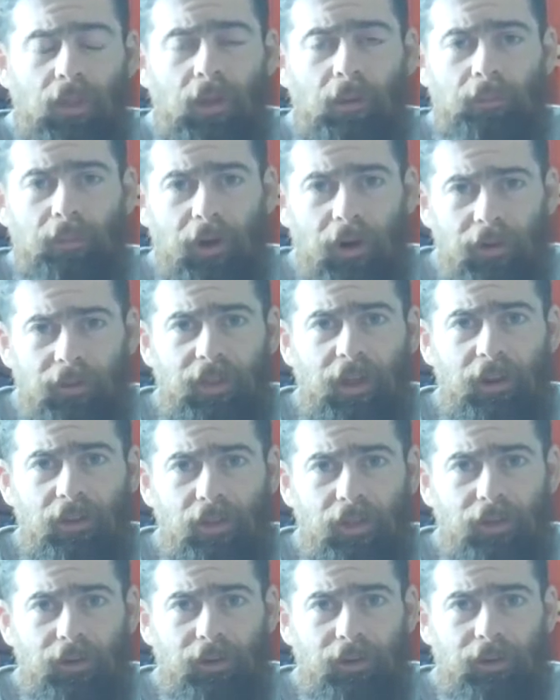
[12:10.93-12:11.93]
part of that is
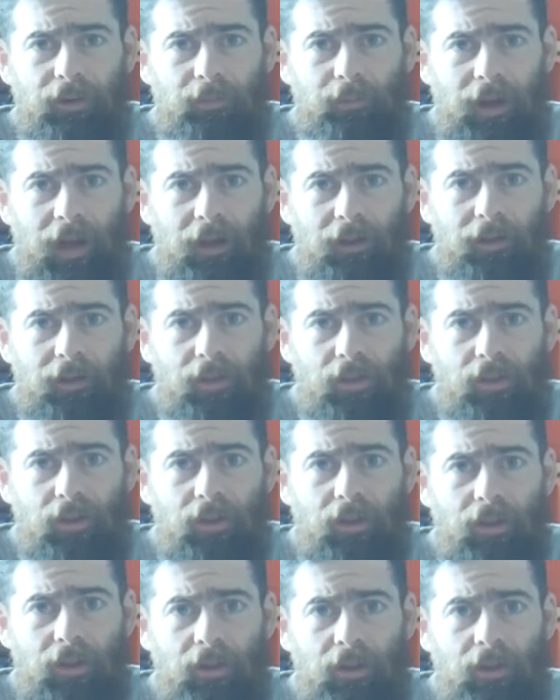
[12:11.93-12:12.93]
learning to balance,
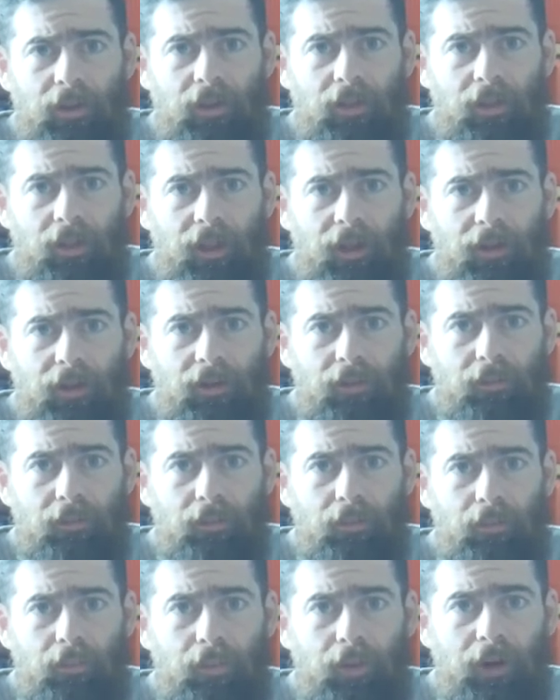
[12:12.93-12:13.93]
like,
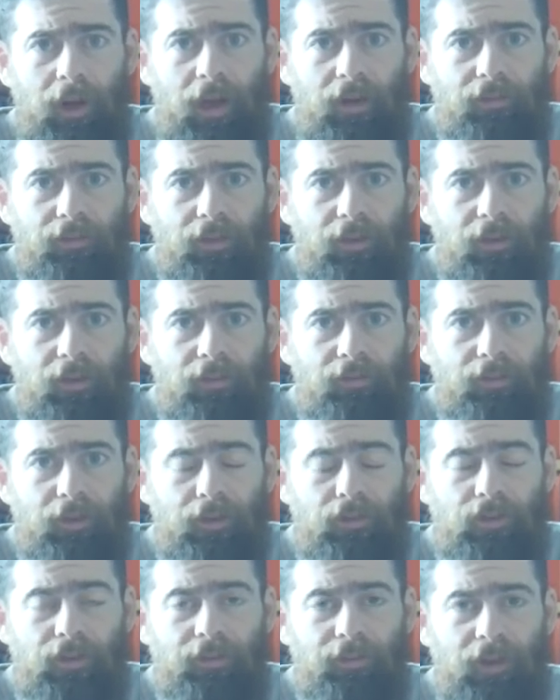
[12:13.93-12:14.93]
whatever
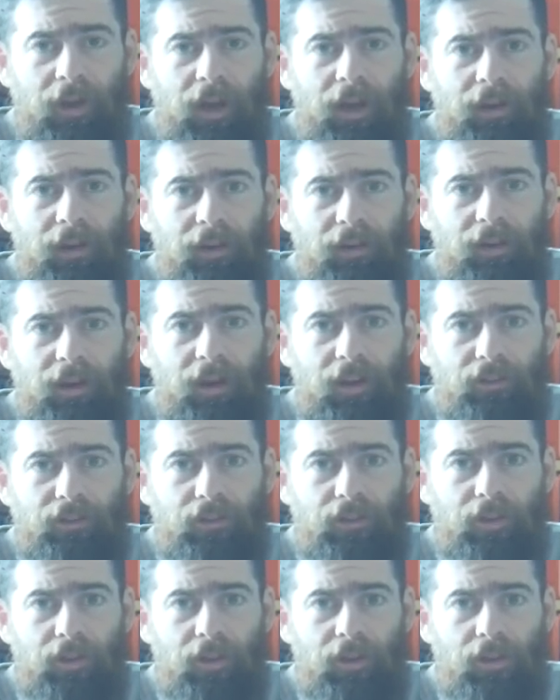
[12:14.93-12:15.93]
version of Godhead
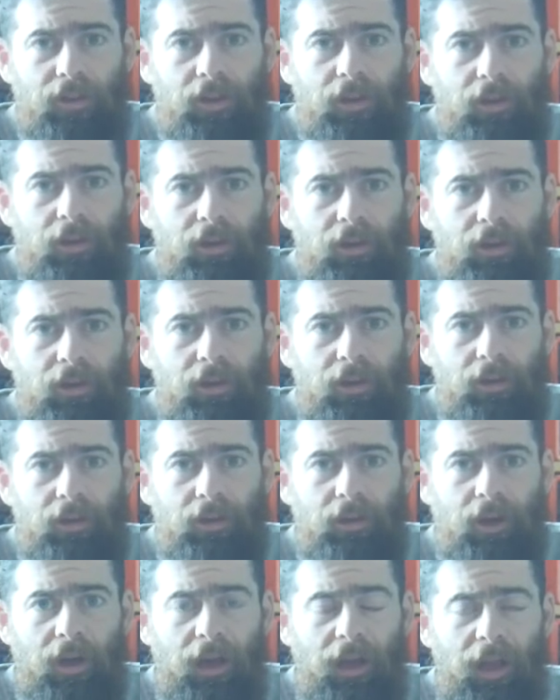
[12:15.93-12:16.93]
consciousness
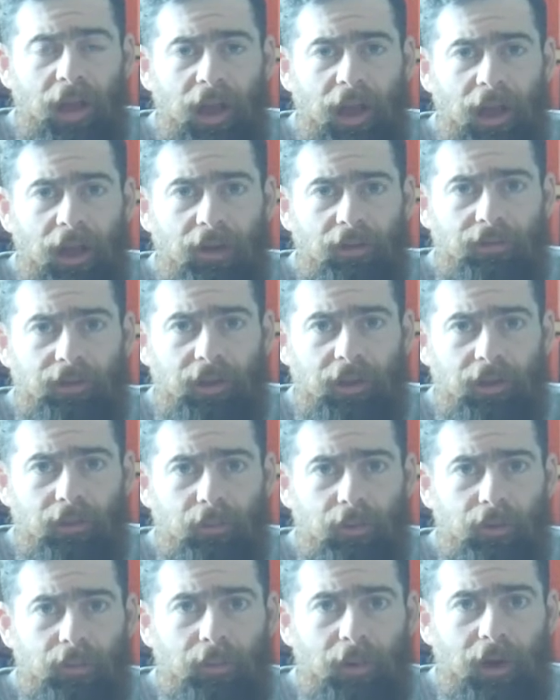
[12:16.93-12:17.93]
I have in
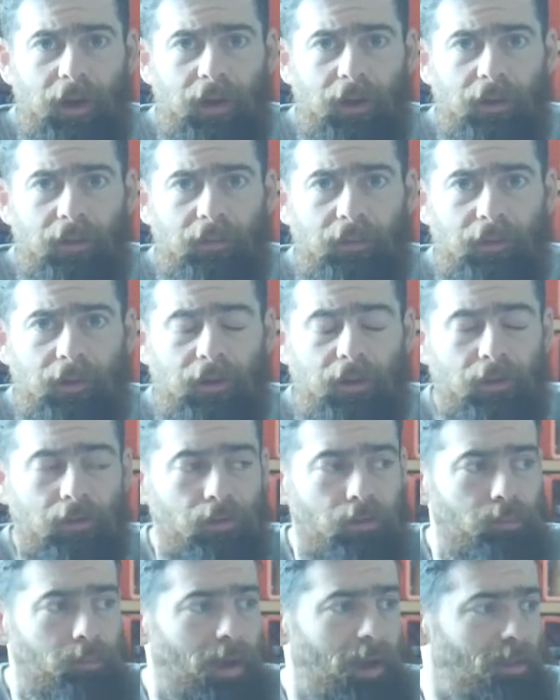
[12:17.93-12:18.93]
with my
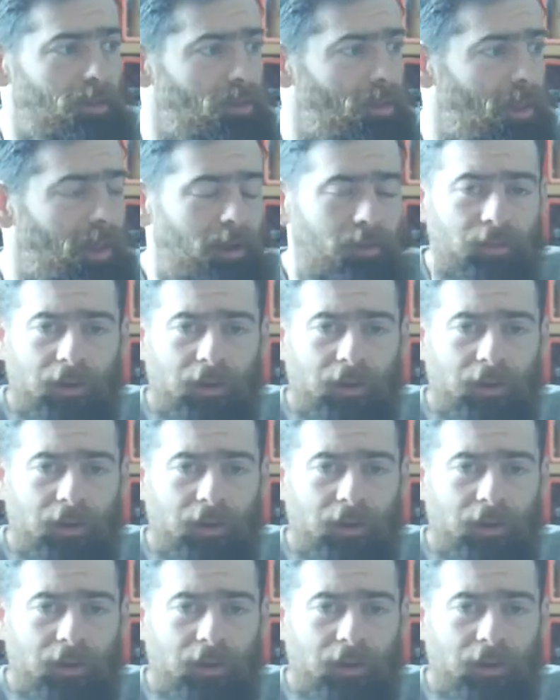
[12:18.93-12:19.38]
here's Ben's life